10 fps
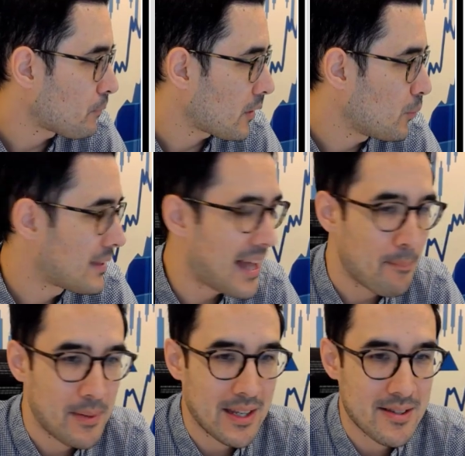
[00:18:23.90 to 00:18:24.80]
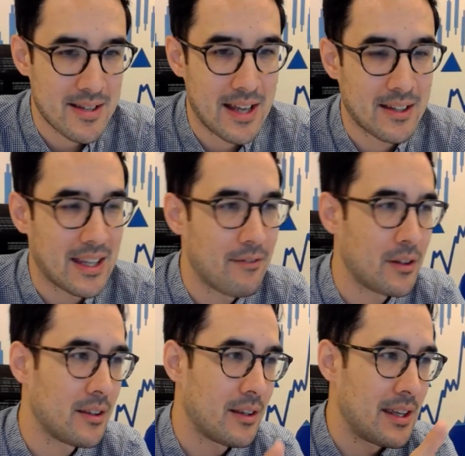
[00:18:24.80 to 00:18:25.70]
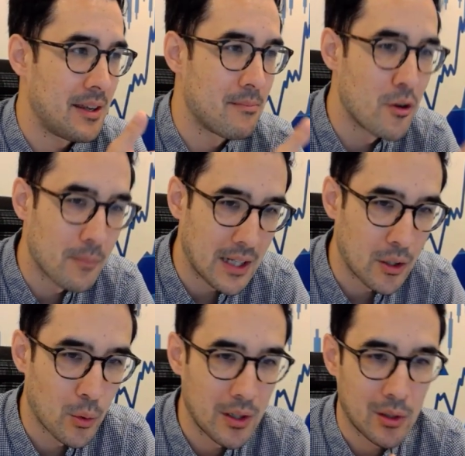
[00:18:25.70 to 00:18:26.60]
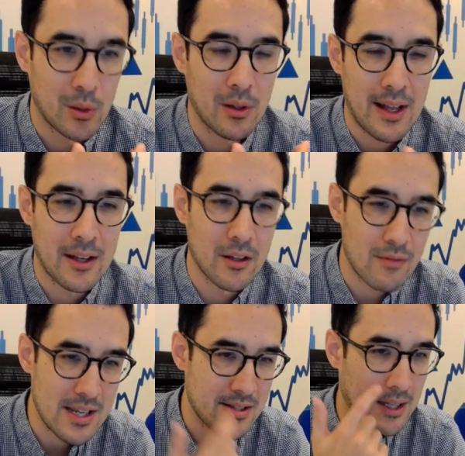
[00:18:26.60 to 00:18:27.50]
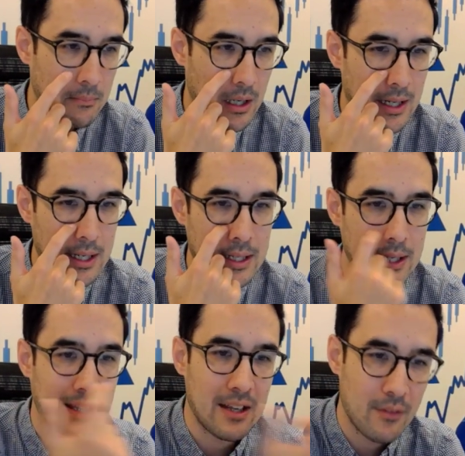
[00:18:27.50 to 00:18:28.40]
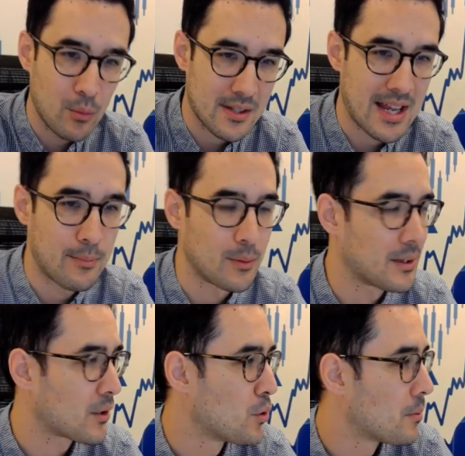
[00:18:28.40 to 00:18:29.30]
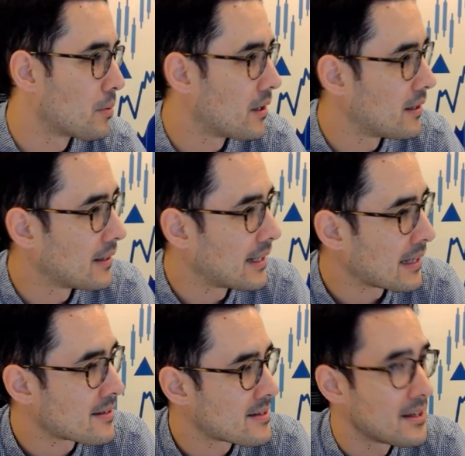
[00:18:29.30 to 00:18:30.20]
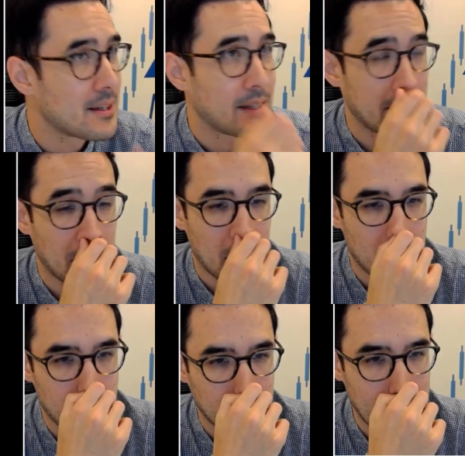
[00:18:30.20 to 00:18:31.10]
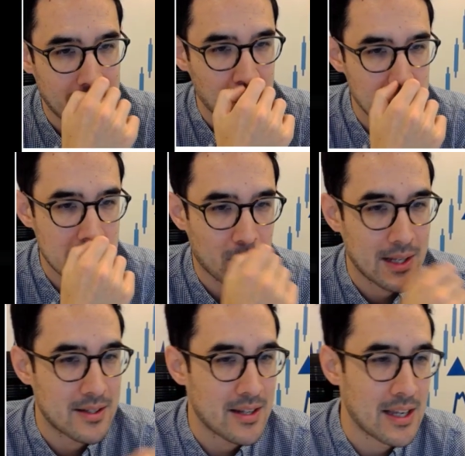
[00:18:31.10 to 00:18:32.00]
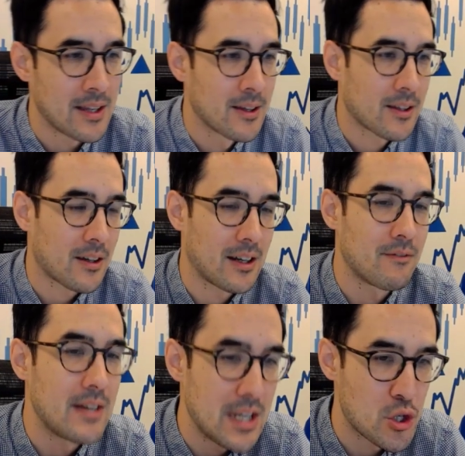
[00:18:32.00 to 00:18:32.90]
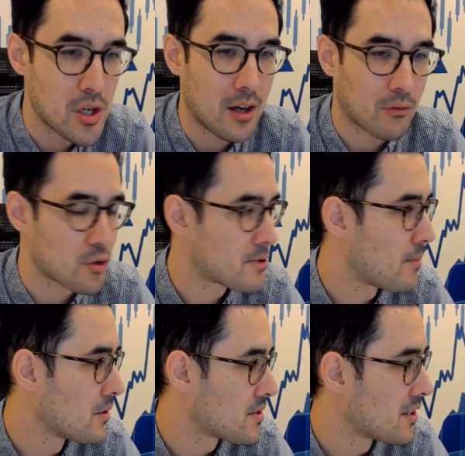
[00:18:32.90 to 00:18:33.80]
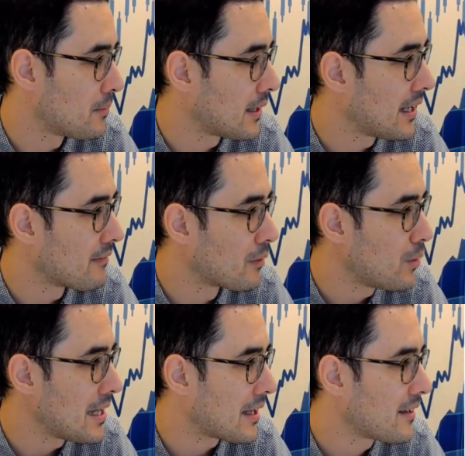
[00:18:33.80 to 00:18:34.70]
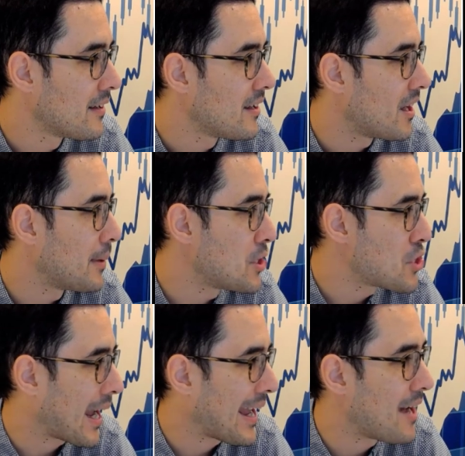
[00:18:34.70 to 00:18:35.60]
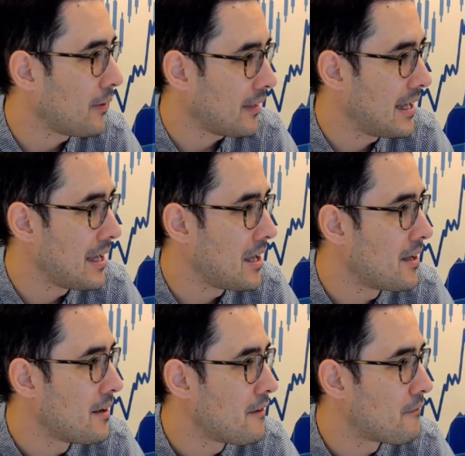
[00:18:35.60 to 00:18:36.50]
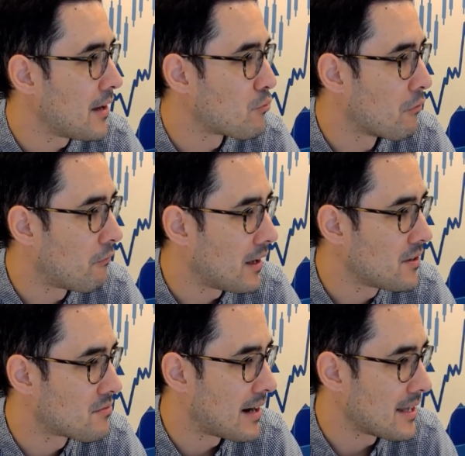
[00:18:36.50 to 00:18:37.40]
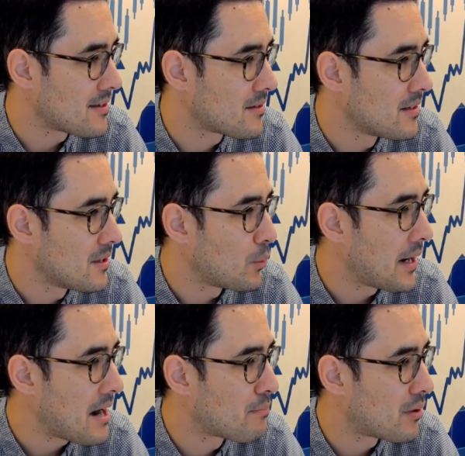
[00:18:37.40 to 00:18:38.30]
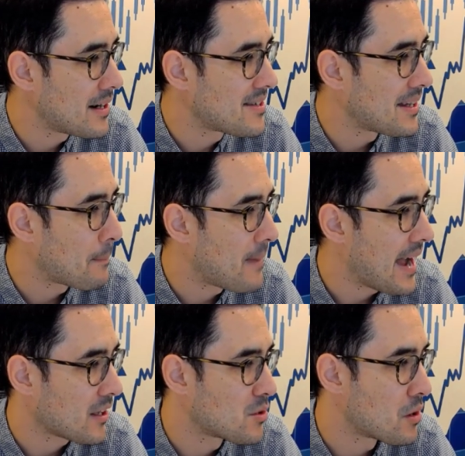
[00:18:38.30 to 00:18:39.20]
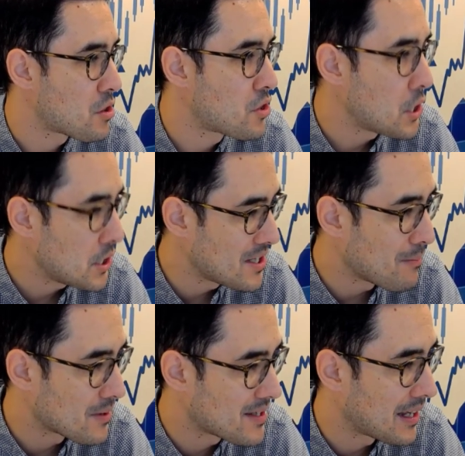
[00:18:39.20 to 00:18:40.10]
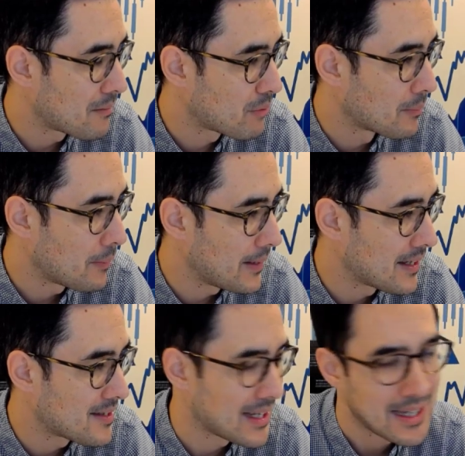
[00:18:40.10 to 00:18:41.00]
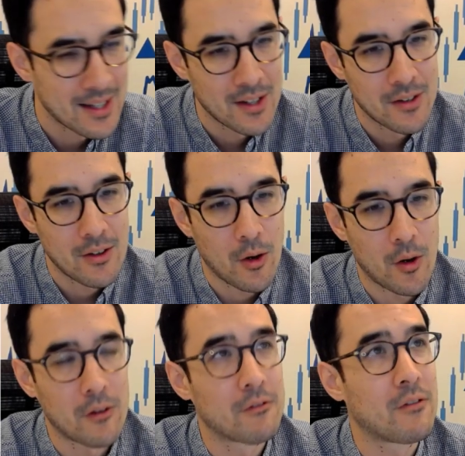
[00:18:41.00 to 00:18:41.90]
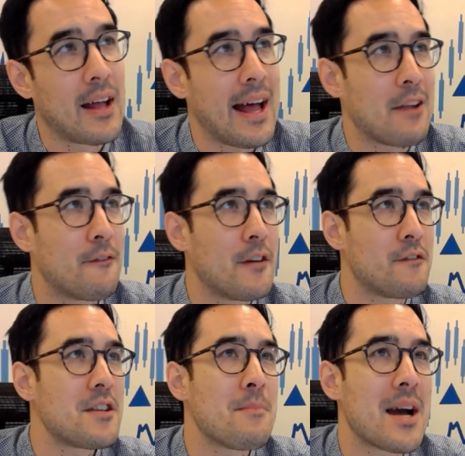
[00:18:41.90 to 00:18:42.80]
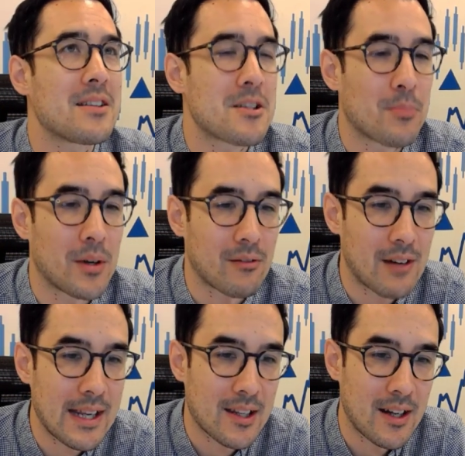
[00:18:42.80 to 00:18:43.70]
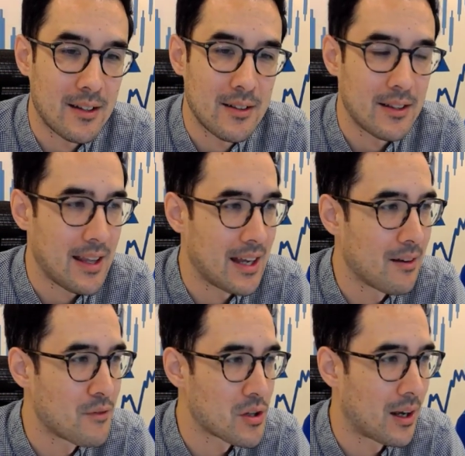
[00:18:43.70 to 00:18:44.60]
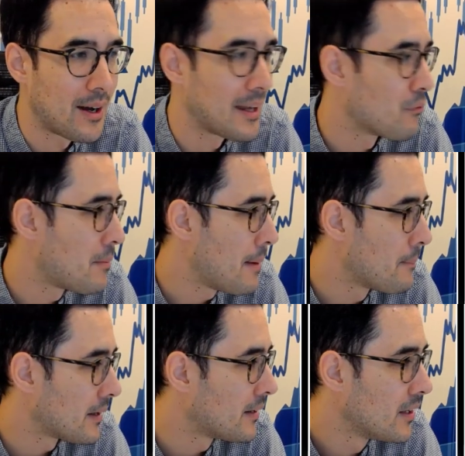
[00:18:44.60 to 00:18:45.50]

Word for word: with that being said, given the movement in oil and the reasoning behind it, given what's happened with the corporate earnings, you know, after that G20 kind of knee-jerk response at the beginning of the week, I mean, check out the federal funds rates. We're now pricing back to a 30% probability of a 50 basis point rate cut at the end of July. Remember,